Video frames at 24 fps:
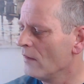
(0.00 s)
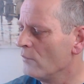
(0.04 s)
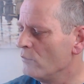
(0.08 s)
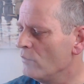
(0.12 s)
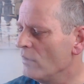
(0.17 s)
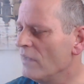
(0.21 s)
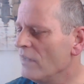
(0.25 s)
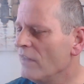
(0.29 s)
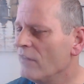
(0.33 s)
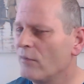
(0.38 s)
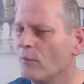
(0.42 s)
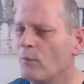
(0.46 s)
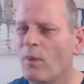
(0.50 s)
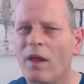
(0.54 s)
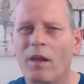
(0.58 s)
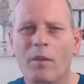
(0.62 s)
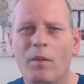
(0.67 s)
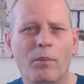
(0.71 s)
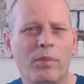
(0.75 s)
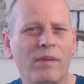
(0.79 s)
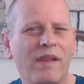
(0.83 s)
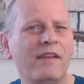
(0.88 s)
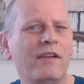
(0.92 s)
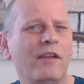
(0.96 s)
Really is a
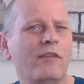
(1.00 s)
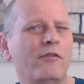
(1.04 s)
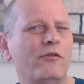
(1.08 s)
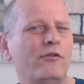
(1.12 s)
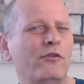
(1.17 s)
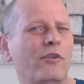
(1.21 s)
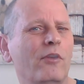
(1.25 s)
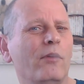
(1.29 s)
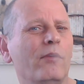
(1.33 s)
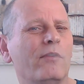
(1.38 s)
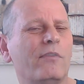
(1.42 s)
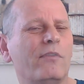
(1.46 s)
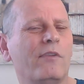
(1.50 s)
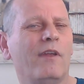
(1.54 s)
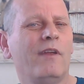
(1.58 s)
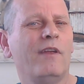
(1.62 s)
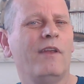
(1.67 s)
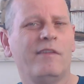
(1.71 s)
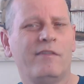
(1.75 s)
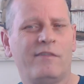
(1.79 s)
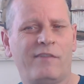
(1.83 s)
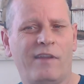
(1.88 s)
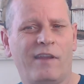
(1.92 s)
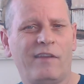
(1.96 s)
well blended juice.
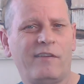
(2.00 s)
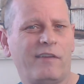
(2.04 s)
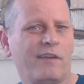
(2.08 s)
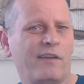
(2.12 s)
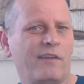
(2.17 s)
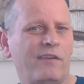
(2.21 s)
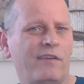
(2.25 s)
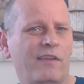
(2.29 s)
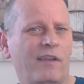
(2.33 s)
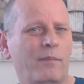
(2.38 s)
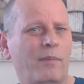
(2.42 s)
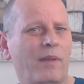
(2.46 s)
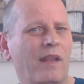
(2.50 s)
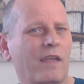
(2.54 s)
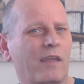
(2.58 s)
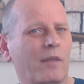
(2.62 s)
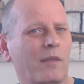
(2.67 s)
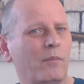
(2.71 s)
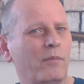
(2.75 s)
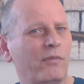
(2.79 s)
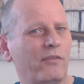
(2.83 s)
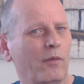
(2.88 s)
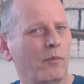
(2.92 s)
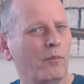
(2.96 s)
Tastes like I said a bit like
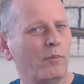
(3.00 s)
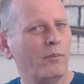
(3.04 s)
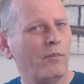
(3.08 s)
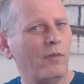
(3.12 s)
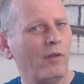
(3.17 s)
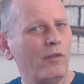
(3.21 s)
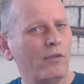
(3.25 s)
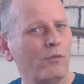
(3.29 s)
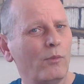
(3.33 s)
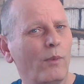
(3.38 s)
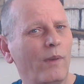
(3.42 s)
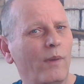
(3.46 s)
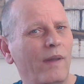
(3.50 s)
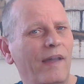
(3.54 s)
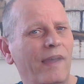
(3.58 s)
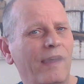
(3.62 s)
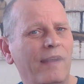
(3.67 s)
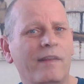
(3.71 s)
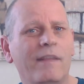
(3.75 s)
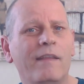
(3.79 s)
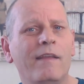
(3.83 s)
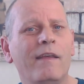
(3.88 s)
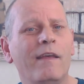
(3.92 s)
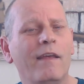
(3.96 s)
a sort of mulled
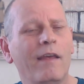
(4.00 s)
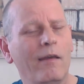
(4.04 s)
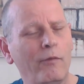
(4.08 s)
wine